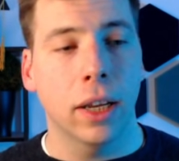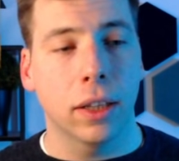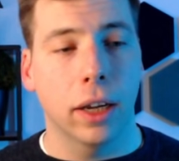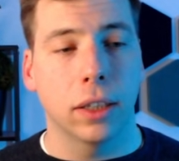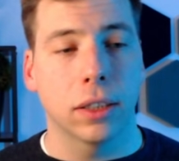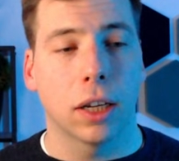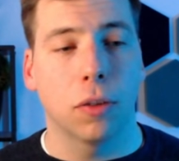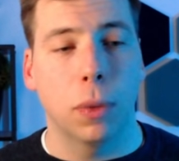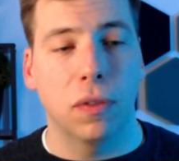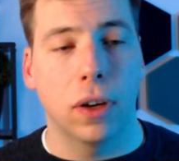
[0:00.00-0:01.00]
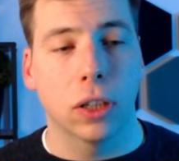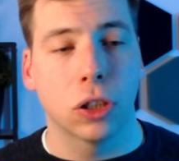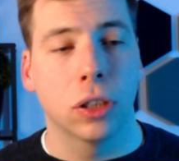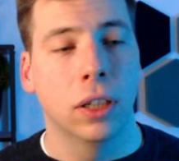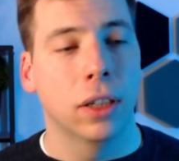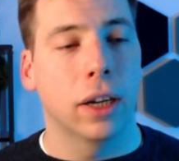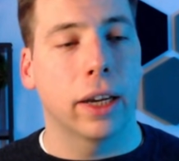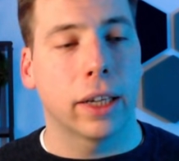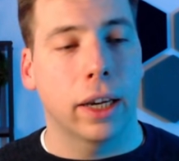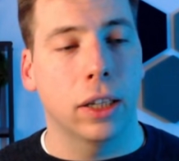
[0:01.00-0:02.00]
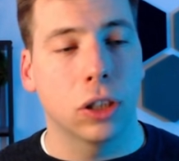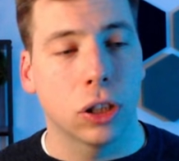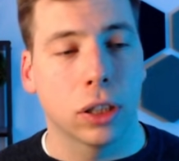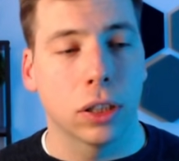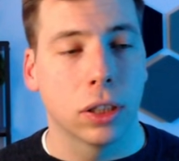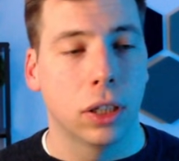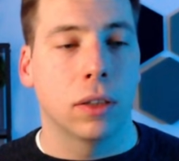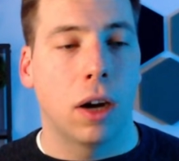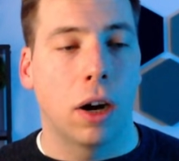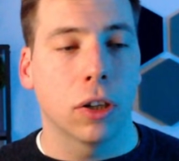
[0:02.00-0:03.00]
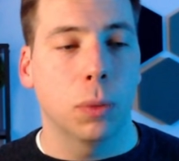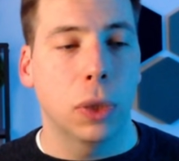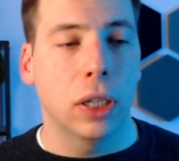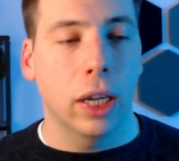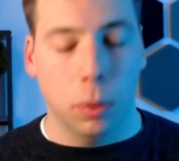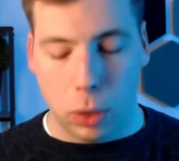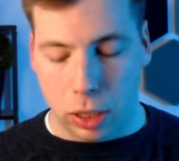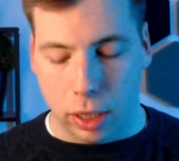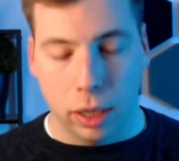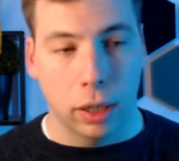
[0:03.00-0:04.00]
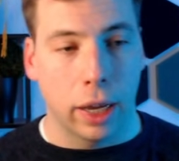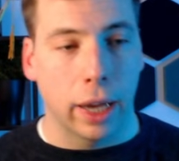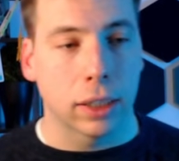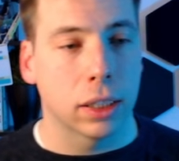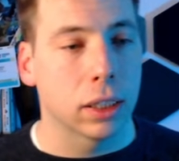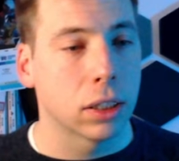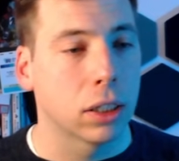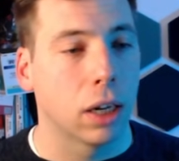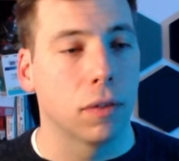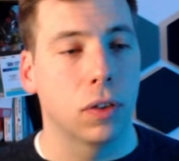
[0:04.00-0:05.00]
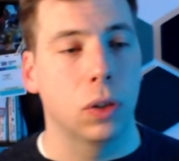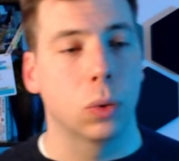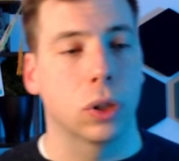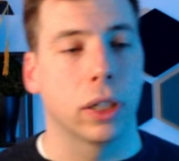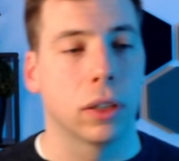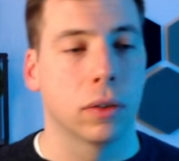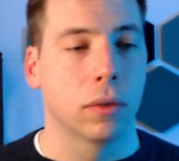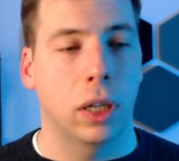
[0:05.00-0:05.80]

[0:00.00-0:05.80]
And then inside of my function, I can just the argument name and then access stuff using the